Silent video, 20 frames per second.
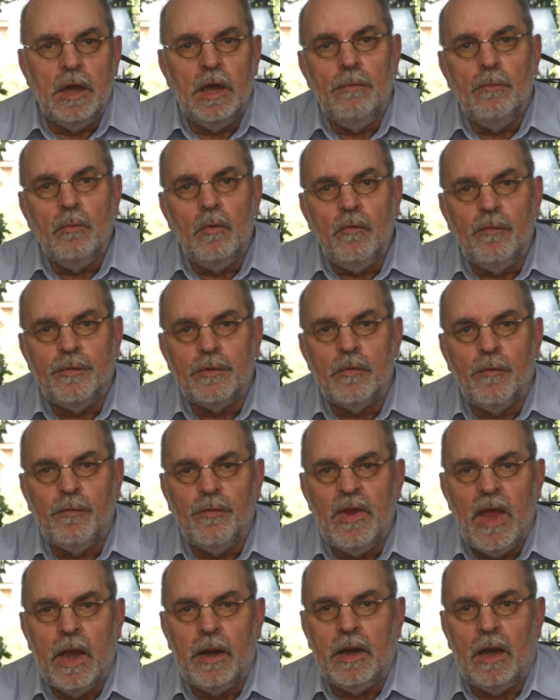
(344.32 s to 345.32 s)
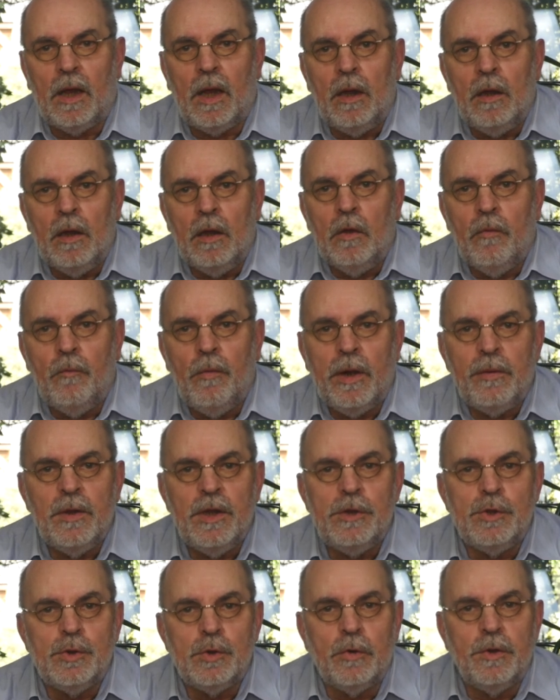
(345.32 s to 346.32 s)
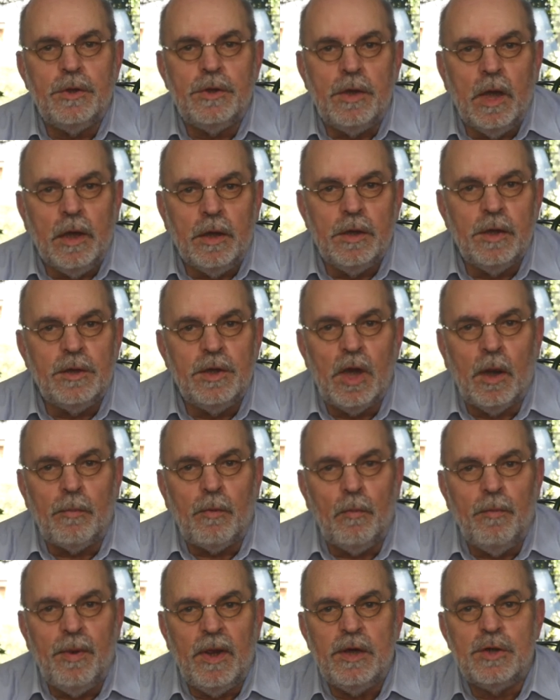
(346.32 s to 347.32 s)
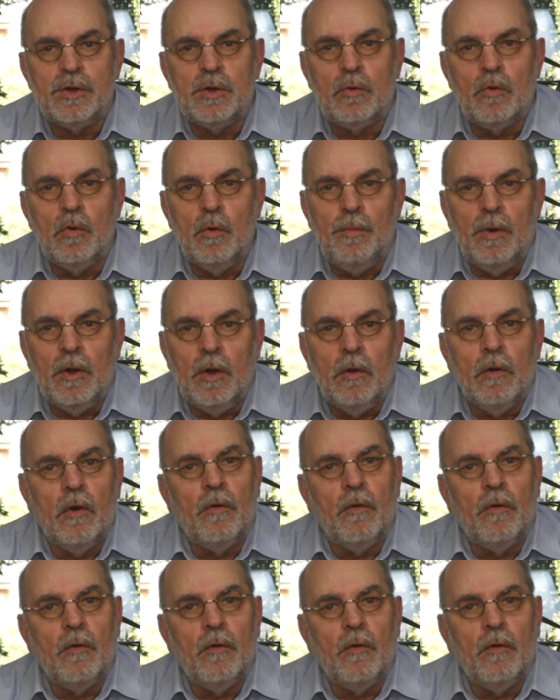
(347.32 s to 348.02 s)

he moved to Vienna, where he joined the double bass group